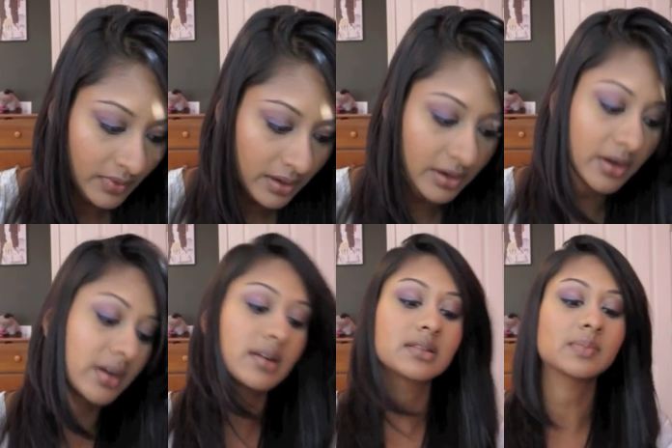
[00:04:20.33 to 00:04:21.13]
Here
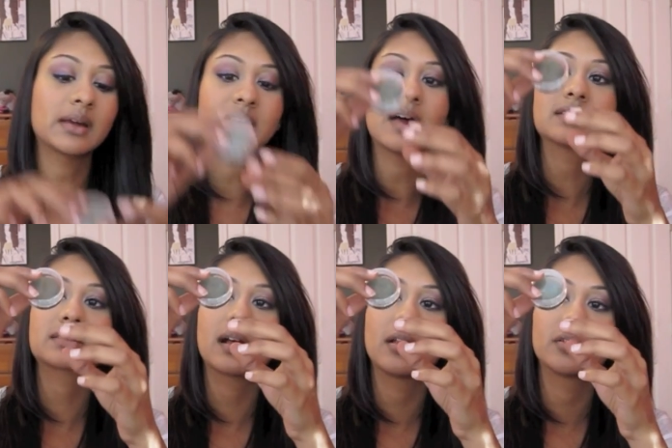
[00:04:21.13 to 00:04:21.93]
is my
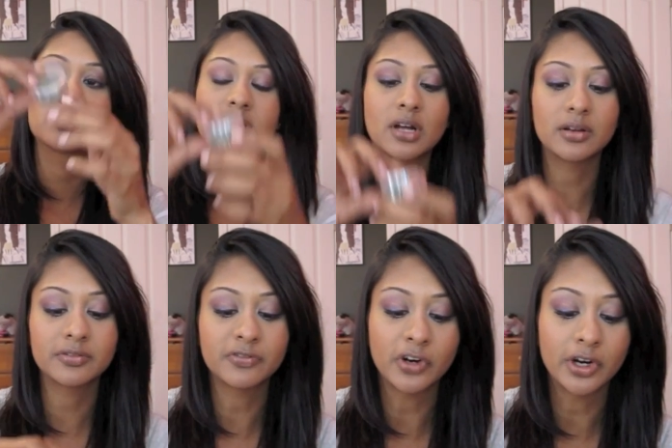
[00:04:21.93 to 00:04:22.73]
last color. This is called
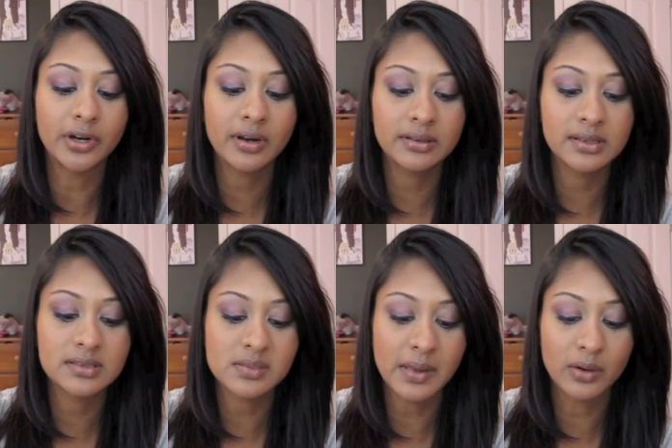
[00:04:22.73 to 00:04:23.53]
Fern, and this
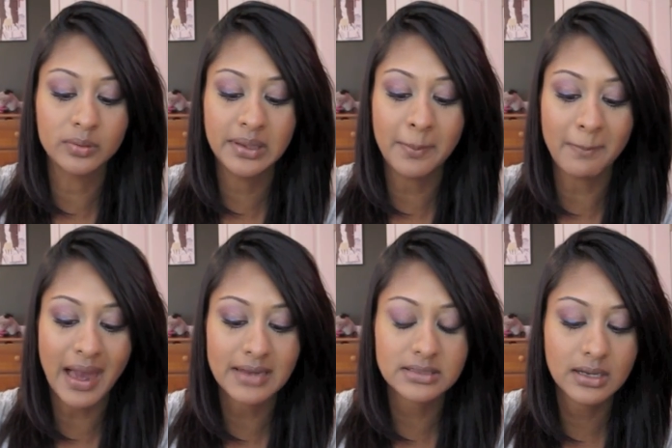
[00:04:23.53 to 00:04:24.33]
is my only
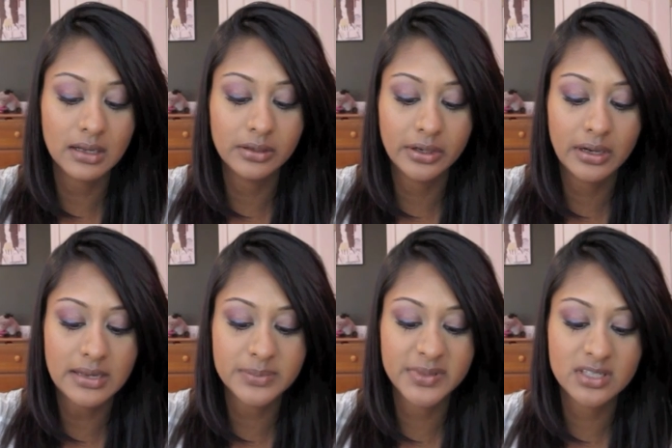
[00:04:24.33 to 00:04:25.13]
matte color.
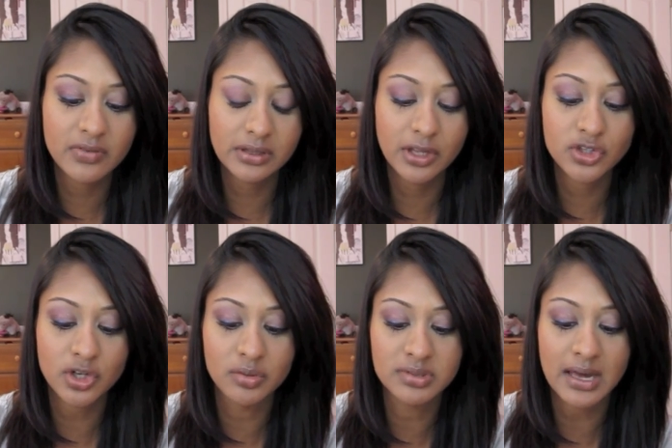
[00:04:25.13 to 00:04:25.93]
I specifically
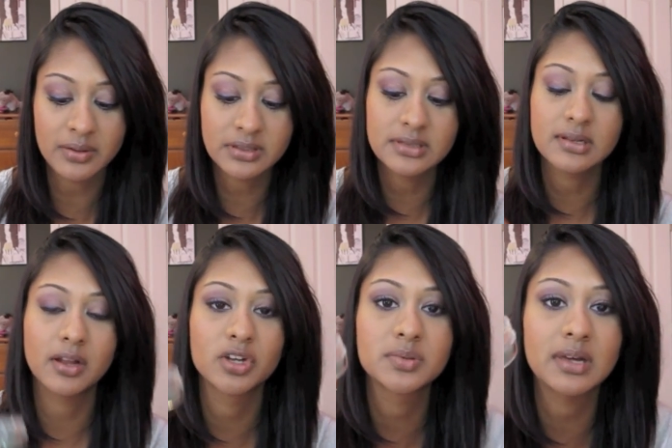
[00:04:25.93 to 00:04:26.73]
chose out these
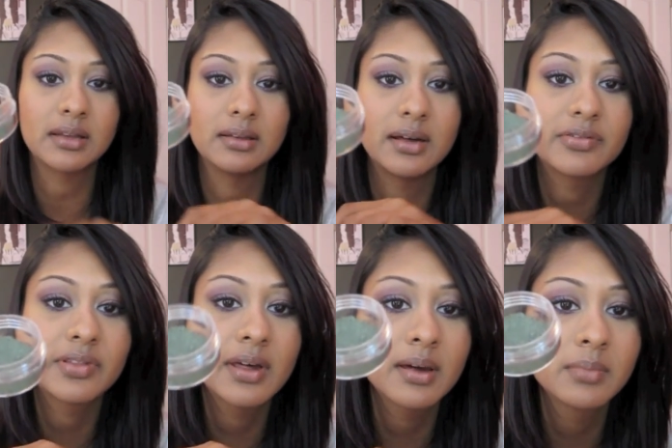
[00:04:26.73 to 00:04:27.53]
colors because I loved
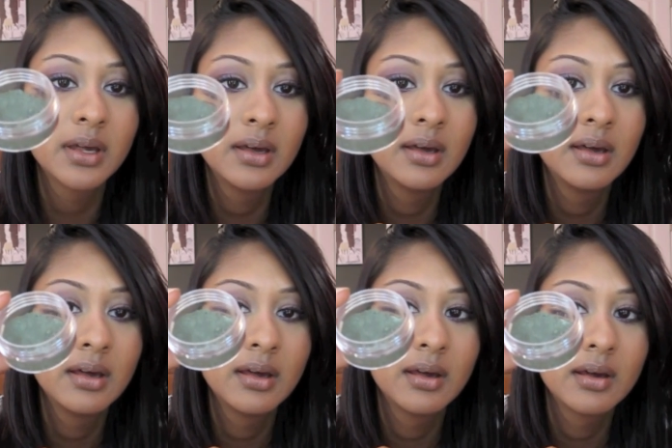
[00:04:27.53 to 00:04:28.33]
them.
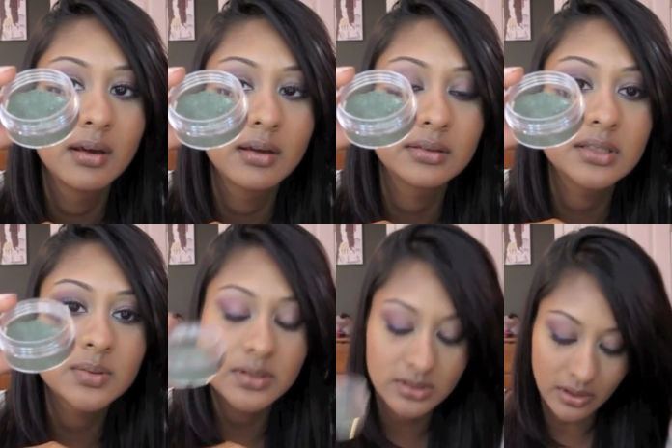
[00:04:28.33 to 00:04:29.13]
This
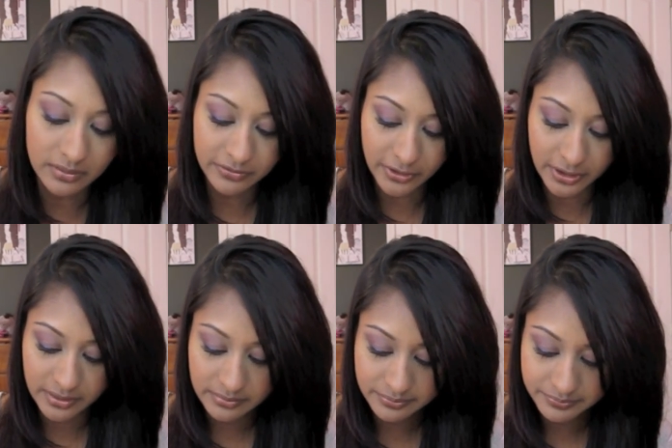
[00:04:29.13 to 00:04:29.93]
one's called Fern.